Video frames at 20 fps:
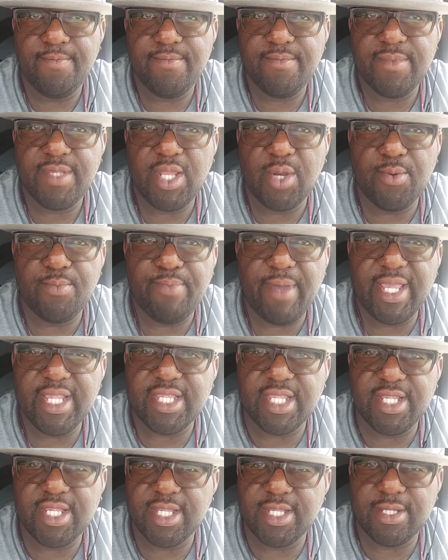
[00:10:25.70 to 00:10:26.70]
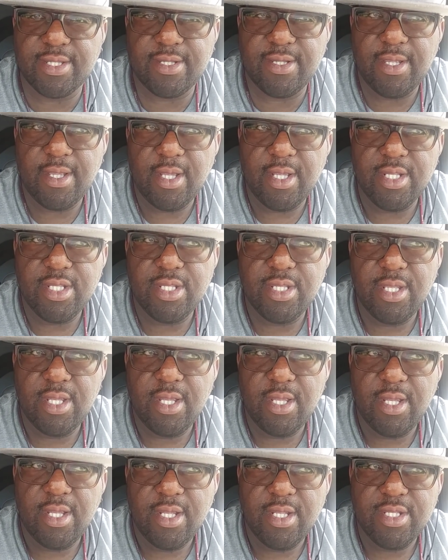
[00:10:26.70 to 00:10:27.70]
They were basically just
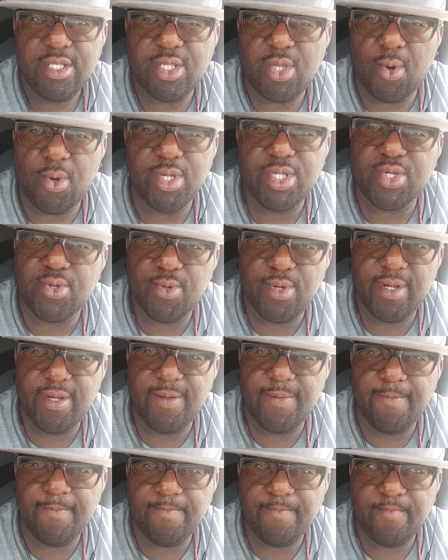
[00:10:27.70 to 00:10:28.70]
torturing